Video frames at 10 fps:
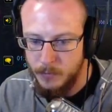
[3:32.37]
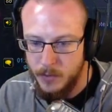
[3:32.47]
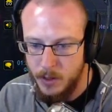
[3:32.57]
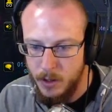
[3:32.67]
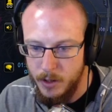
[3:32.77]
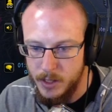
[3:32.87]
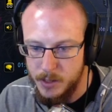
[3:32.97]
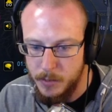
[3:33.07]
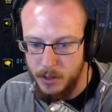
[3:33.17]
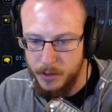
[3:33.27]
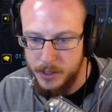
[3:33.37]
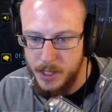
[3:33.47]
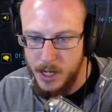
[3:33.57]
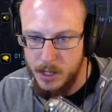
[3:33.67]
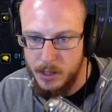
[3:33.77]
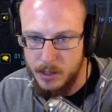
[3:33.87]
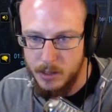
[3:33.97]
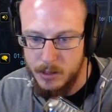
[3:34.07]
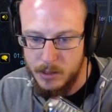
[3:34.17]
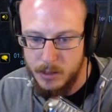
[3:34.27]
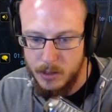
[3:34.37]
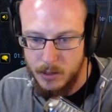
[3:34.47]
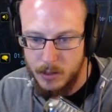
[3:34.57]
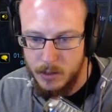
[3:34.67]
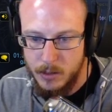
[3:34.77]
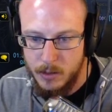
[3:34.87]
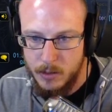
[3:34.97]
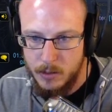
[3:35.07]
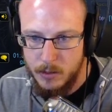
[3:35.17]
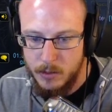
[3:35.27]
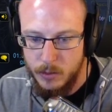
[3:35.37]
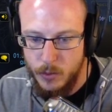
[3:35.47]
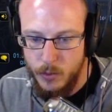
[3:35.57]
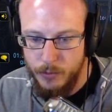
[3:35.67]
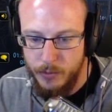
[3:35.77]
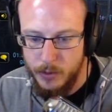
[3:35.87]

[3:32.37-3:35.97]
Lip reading: Guardian Spirit on the tank, because... Oof.